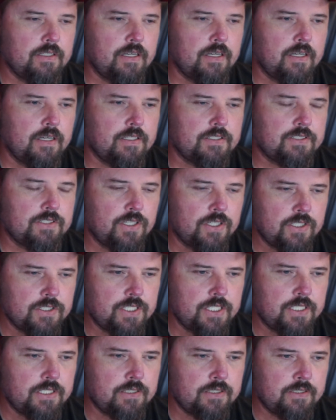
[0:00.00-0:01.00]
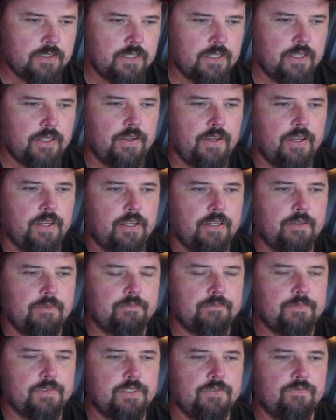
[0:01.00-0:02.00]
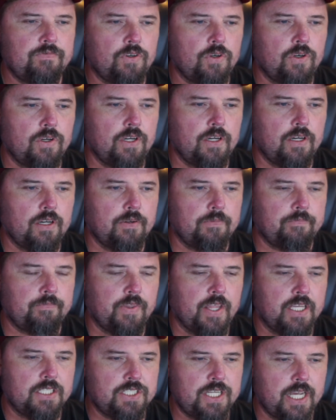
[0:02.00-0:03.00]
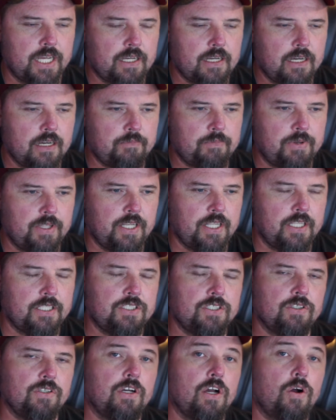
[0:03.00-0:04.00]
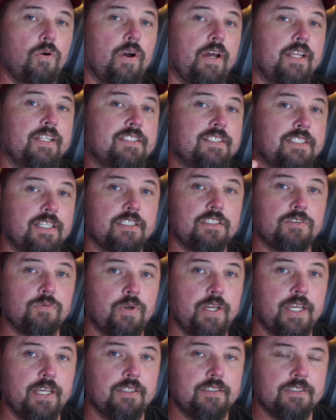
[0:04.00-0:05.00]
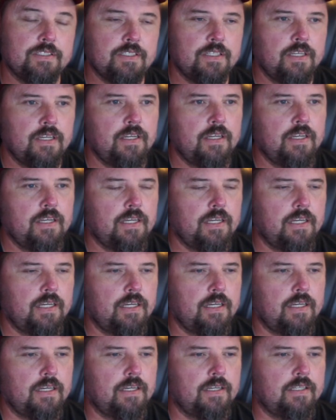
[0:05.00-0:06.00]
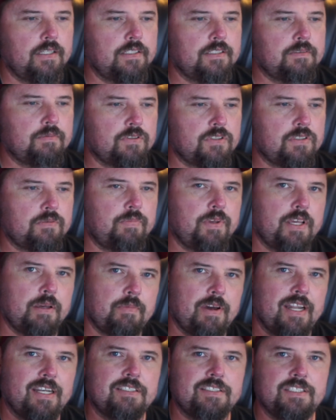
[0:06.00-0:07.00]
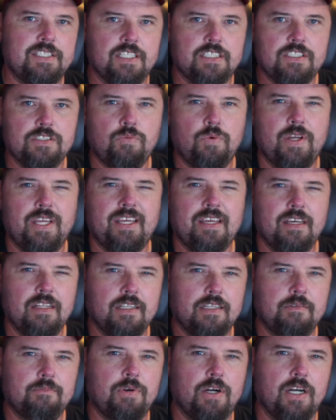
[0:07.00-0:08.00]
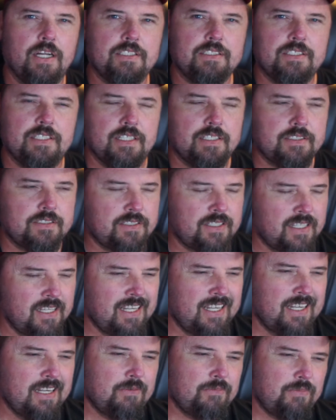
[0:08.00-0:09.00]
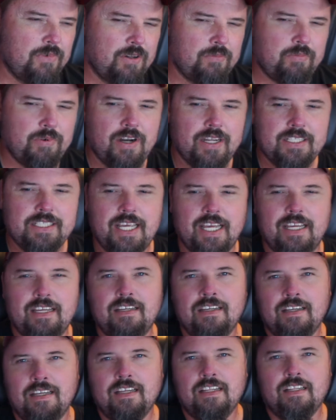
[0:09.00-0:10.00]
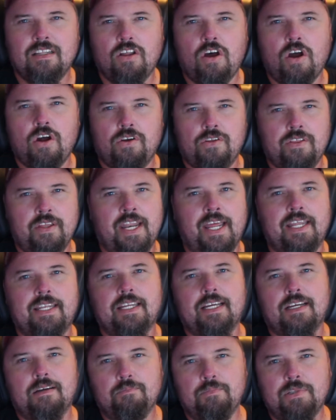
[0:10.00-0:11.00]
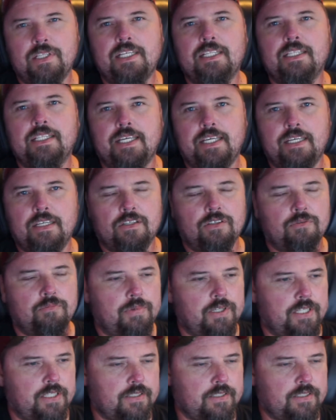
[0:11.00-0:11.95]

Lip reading: surgeon and for a checkup, and then she'll go at 6 weeks. It's supposed to be about a 6-week healing process. But it'll probably take longer than that to completely heal, but